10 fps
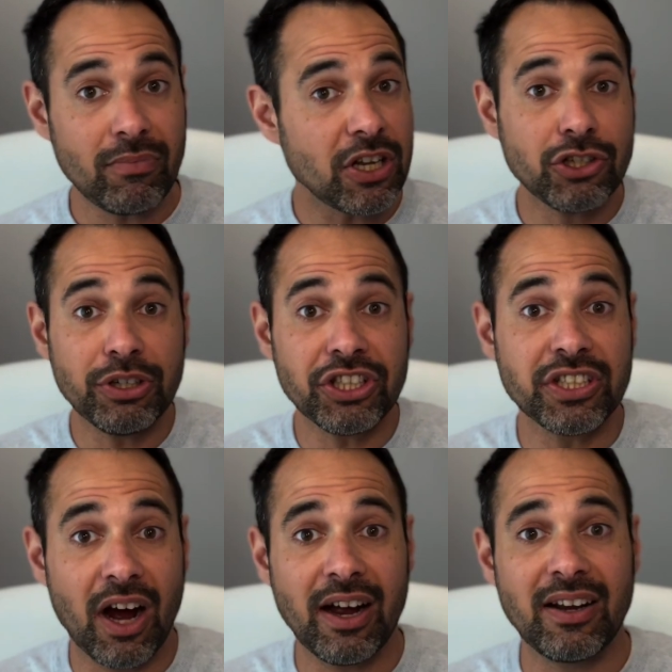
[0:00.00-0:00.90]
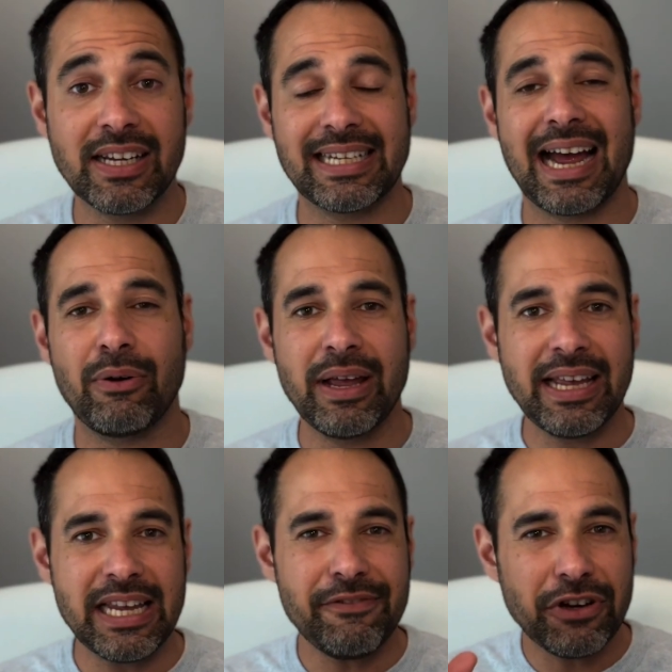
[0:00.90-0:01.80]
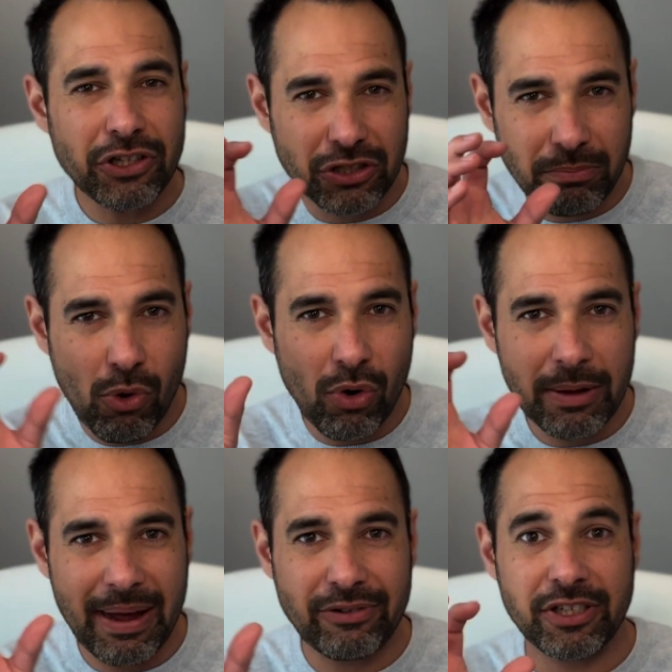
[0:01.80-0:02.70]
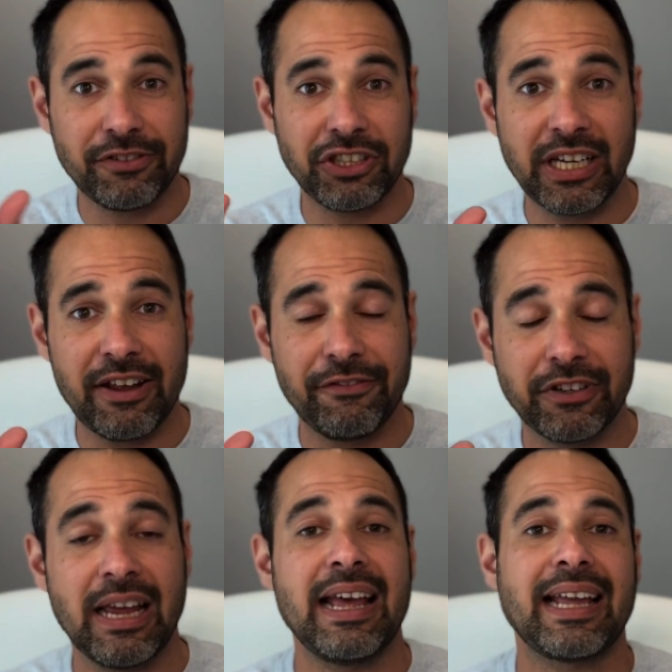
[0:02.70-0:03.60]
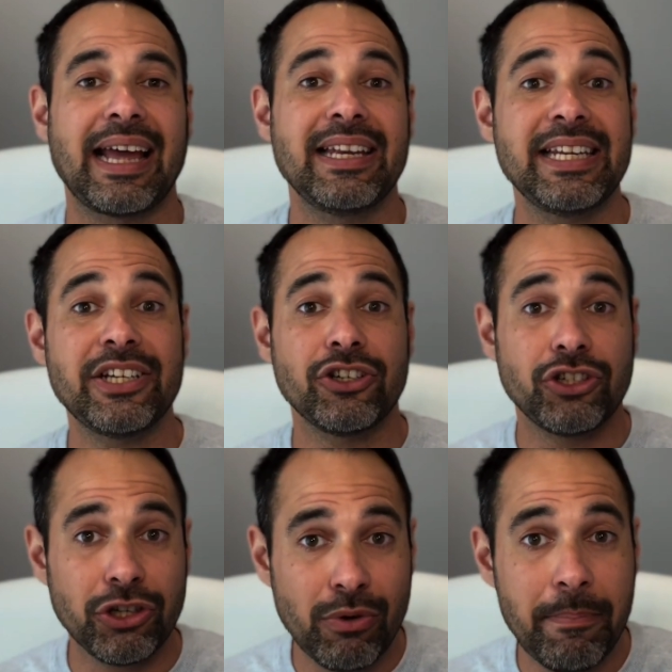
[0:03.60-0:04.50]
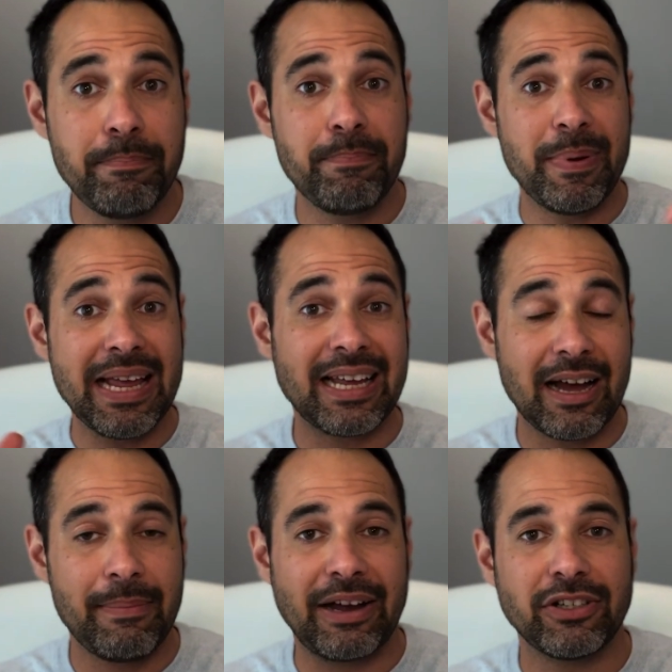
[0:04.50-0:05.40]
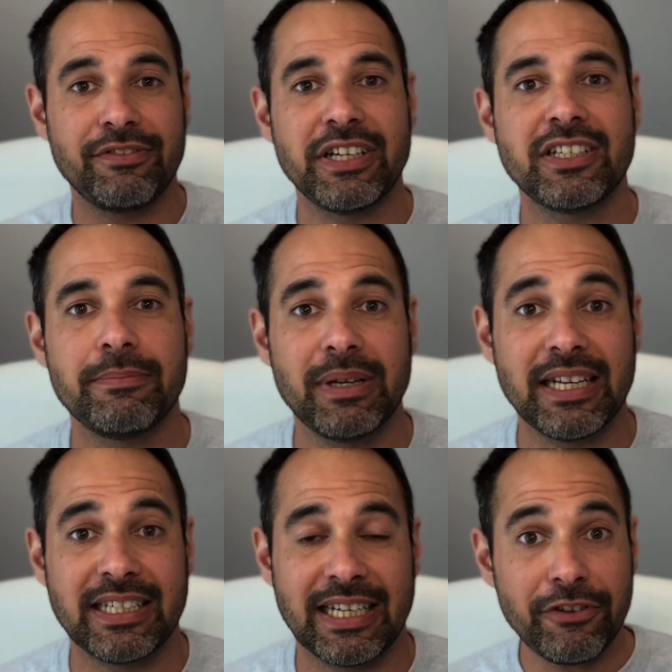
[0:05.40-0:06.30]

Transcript: So it just highlights how even a small amount of shift can lead to a big amount of instability.